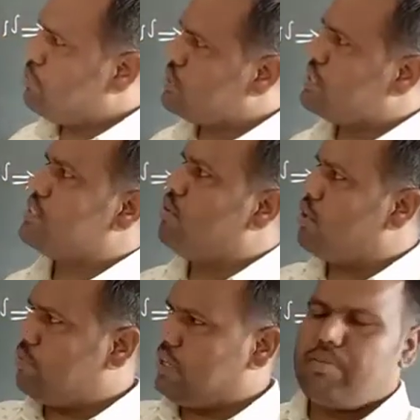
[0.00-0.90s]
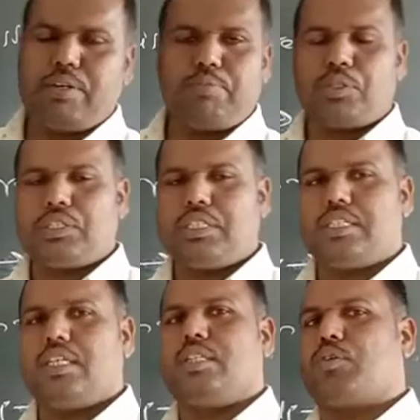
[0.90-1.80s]
for primary process the
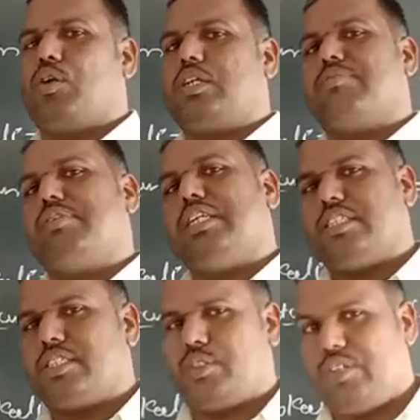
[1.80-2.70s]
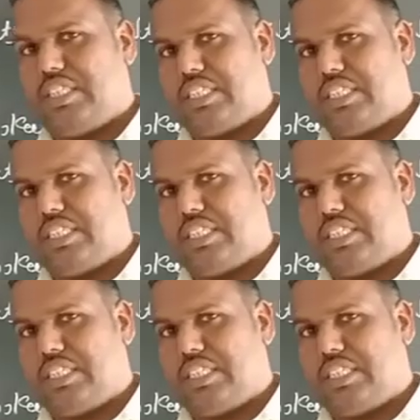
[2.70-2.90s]
quantum yield is unity,